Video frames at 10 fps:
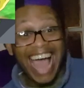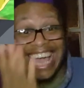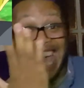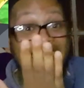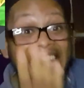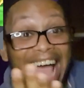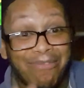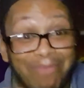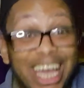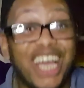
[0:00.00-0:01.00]
A cat
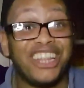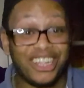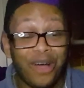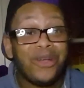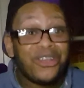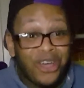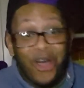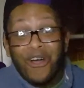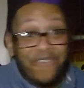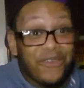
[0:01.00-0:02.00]
mitten. You know what you
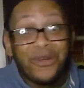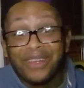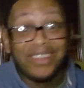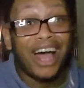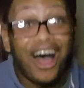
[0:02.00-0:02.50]
cook food in the